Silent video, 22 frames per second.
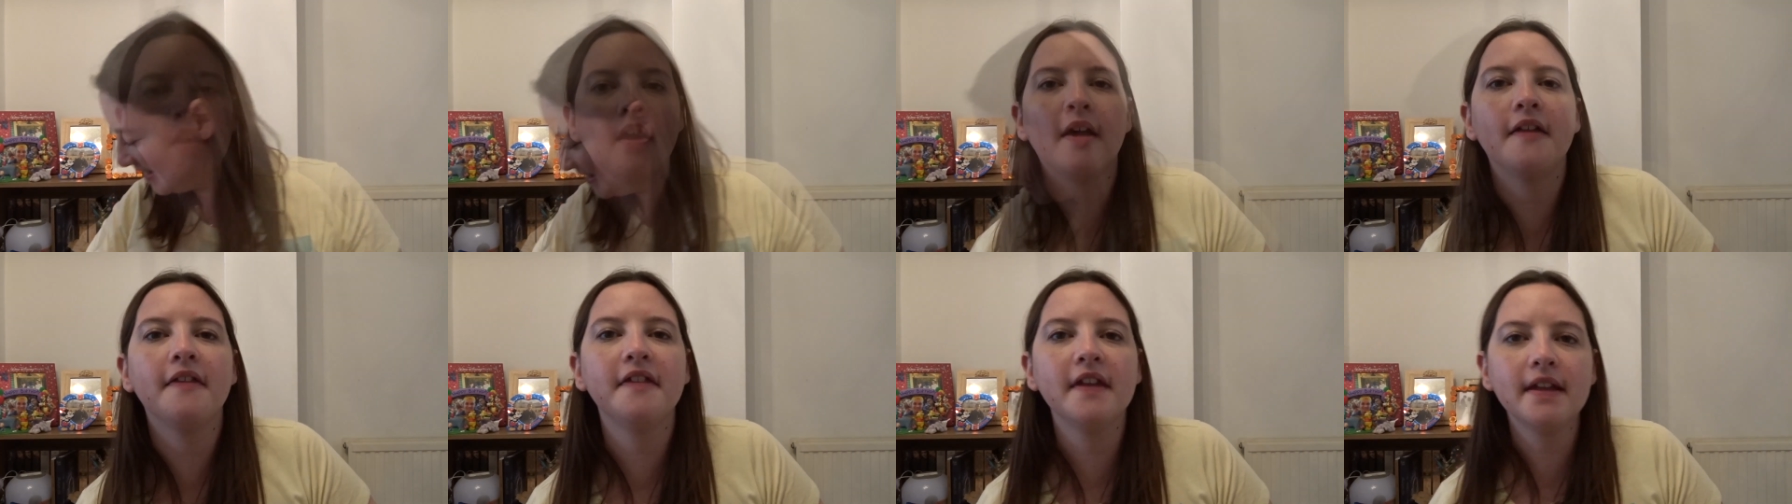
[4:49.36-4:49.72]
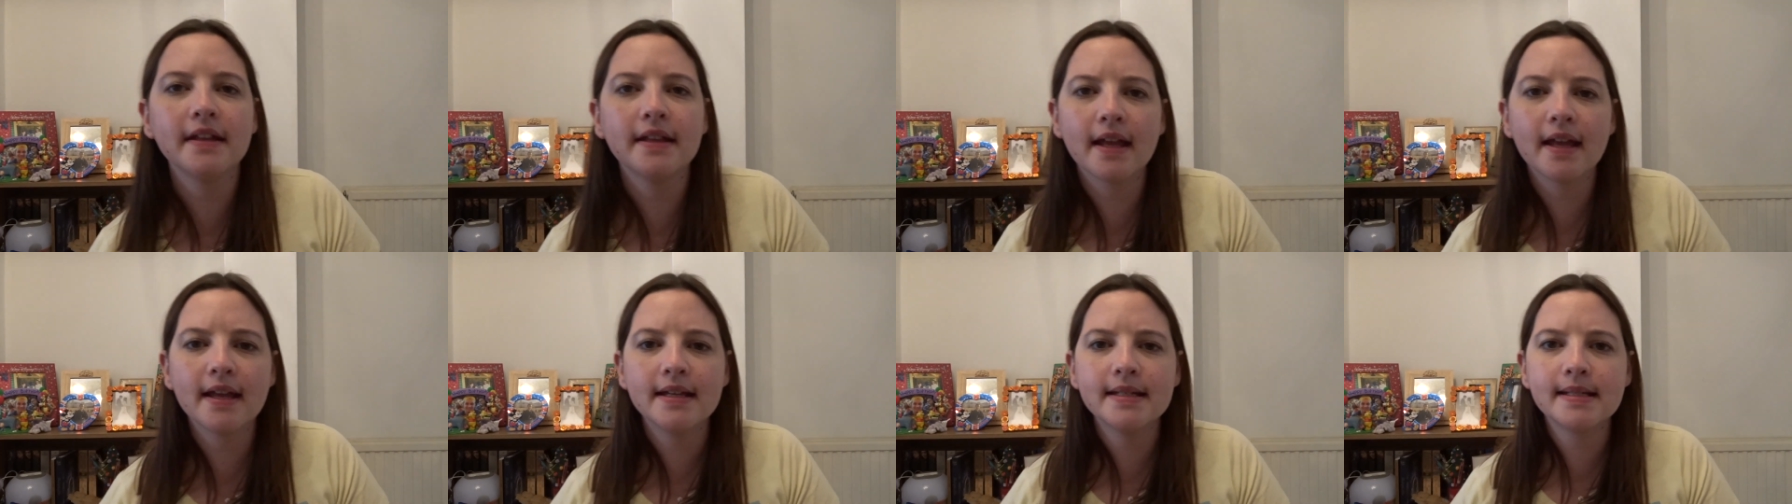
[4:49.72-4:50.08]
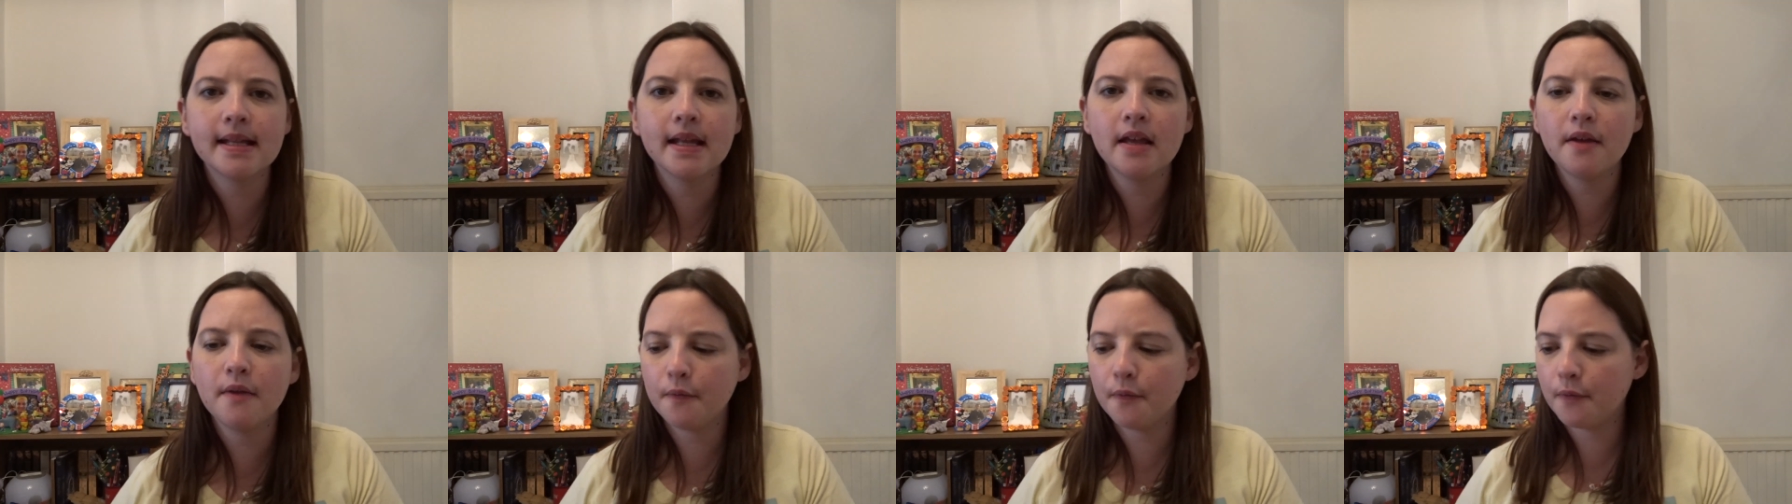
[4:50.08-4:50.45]
think that is
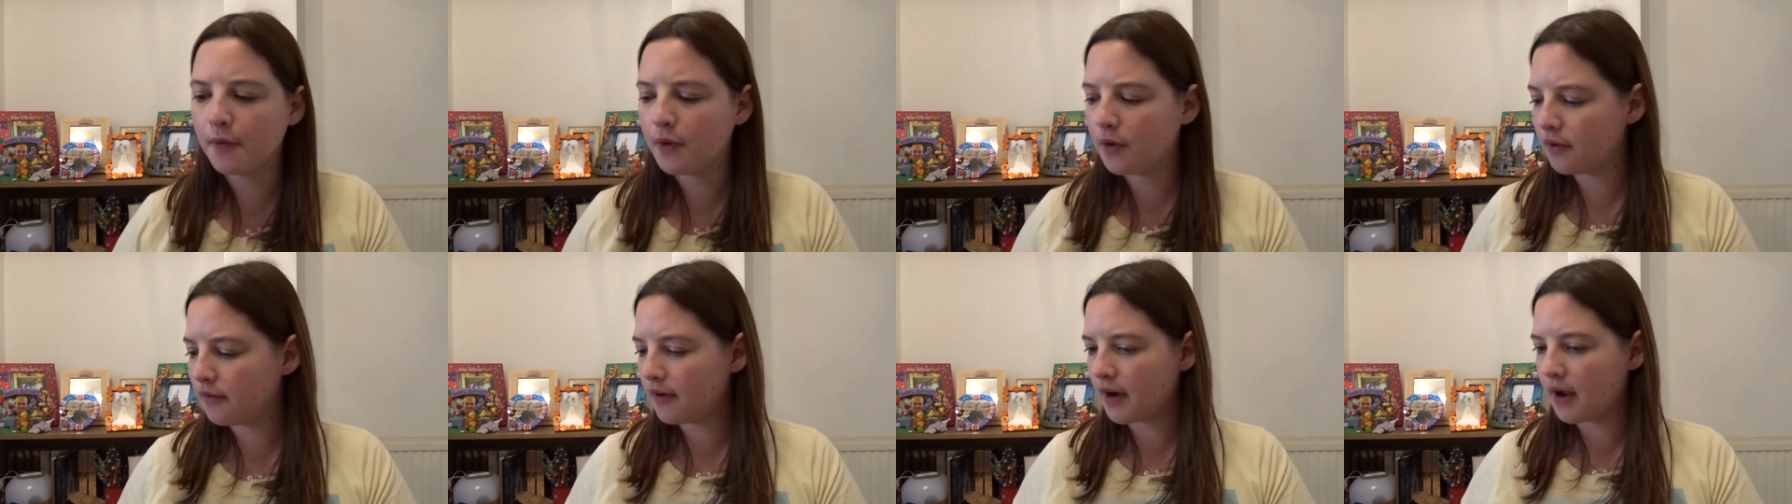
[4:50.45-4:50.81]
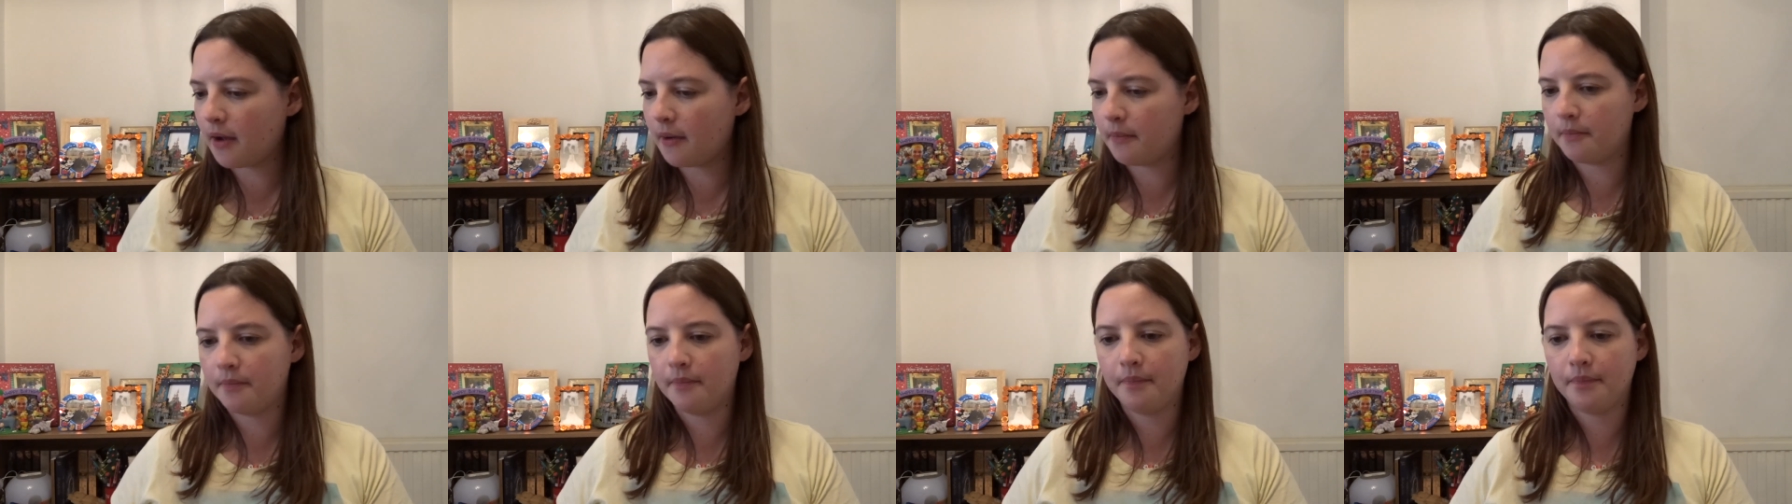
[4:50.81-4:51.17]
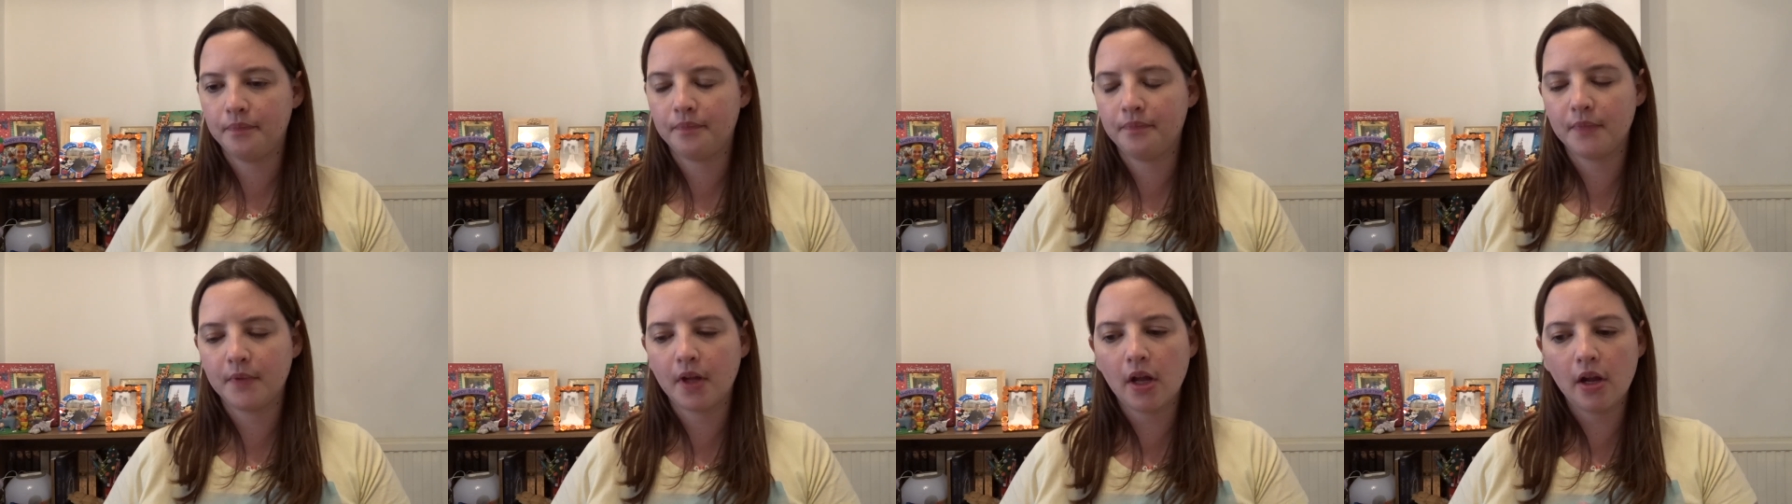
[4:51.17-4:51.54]
it for um,
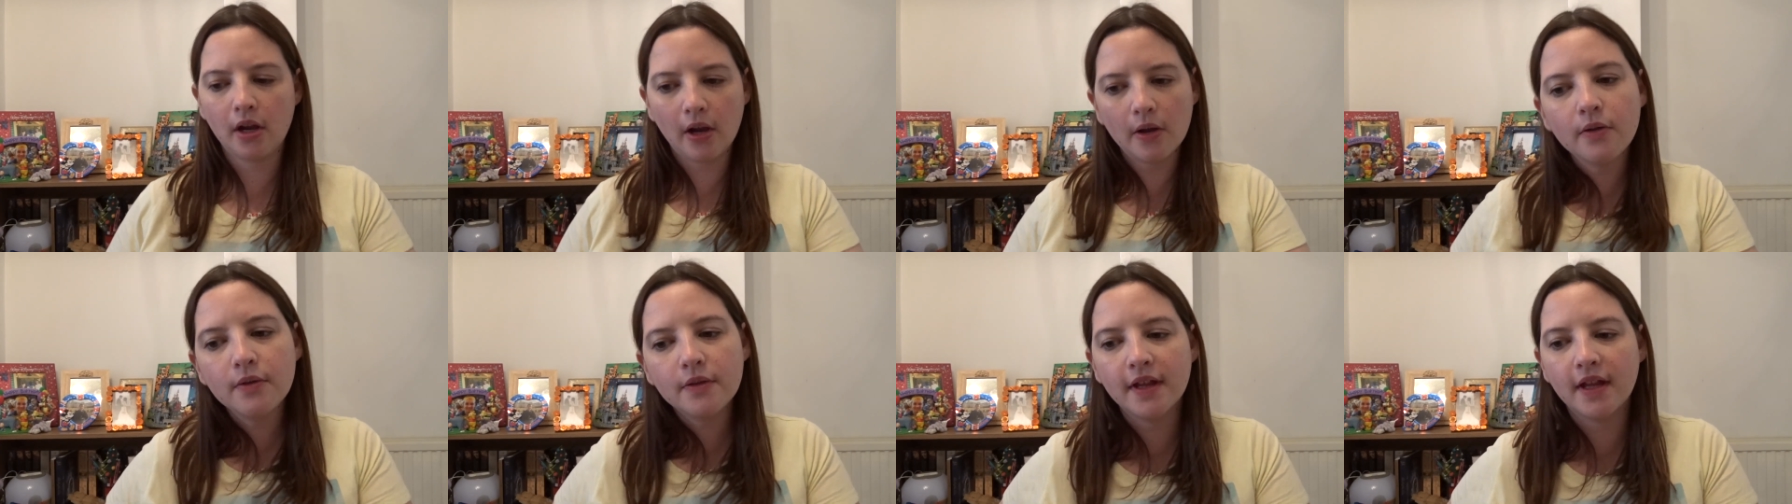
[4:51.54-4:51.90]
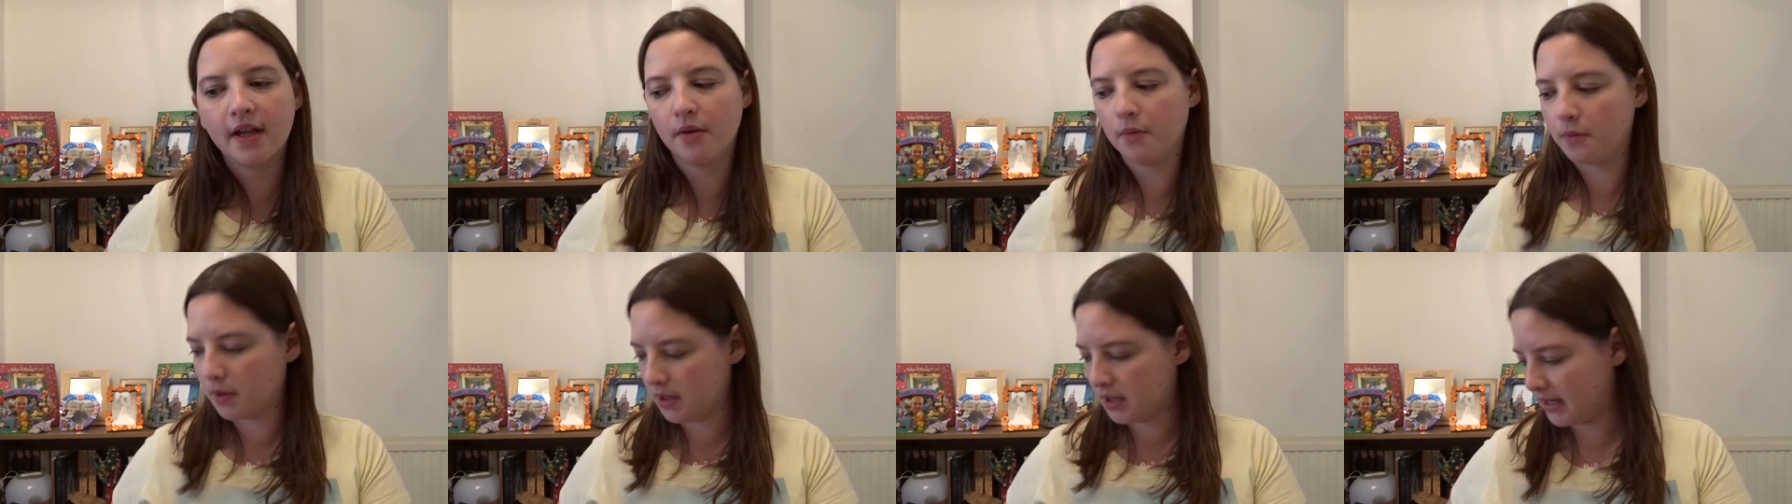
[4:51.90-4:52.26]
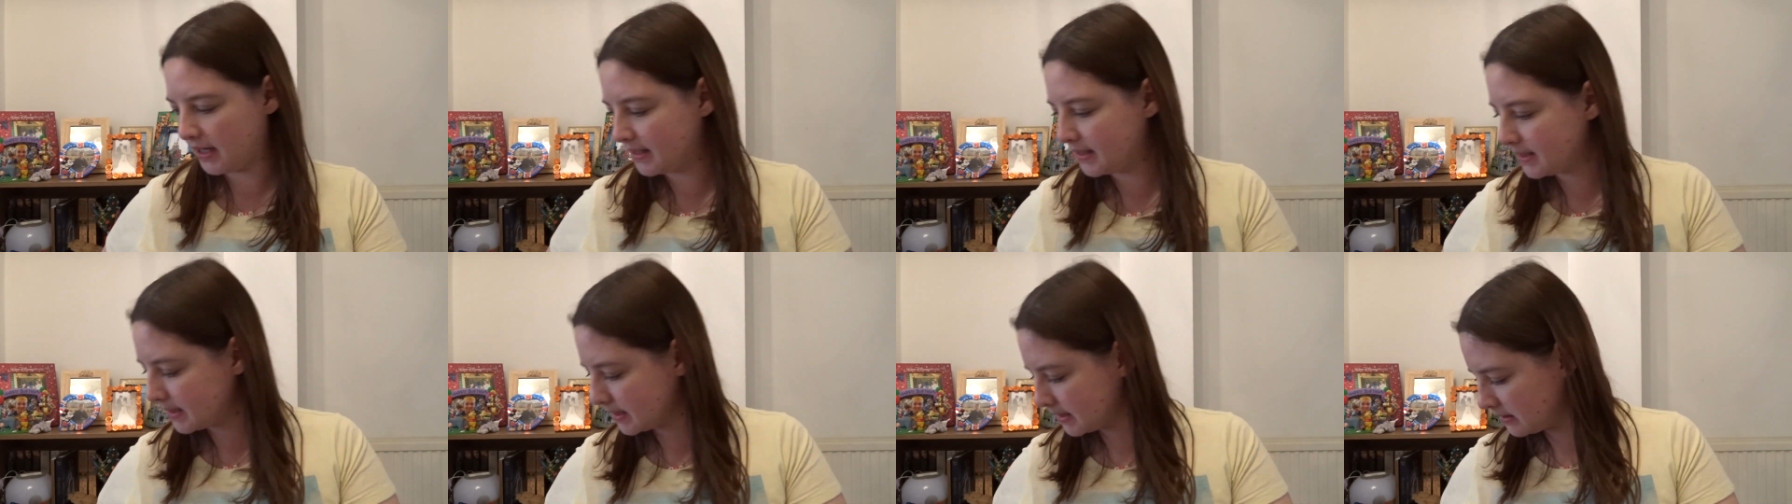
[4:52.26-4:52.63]
clothing
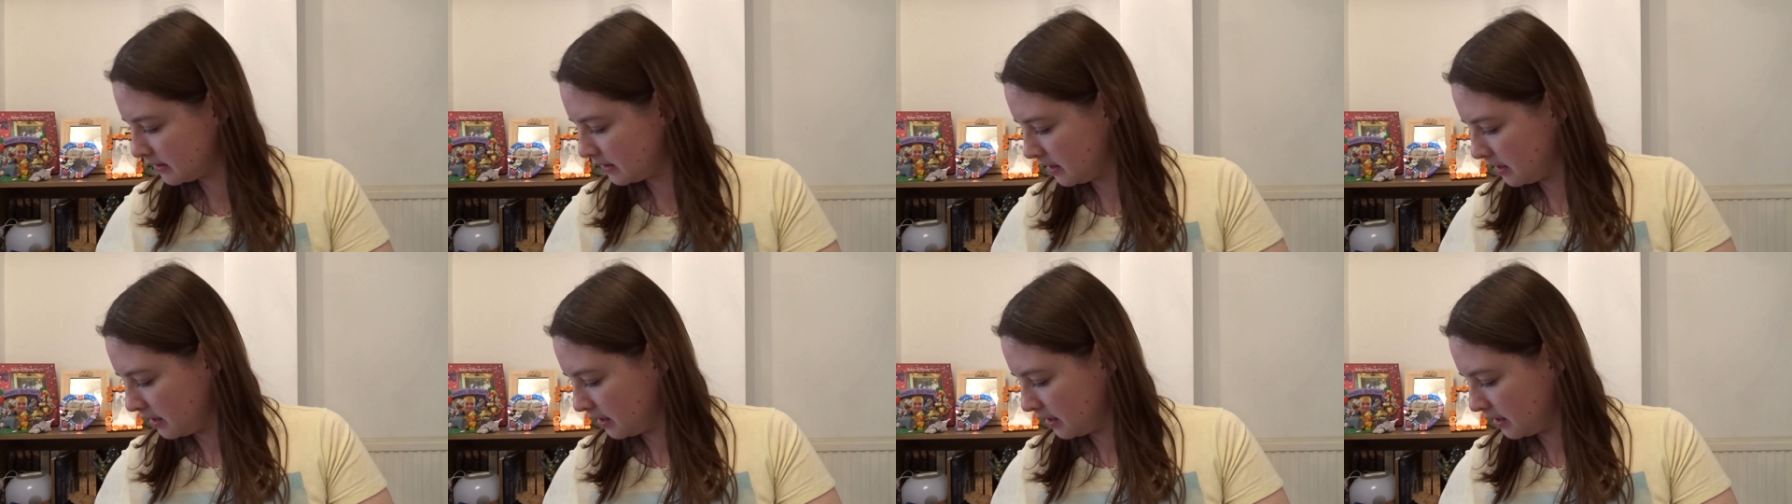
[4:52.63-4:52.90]
wise.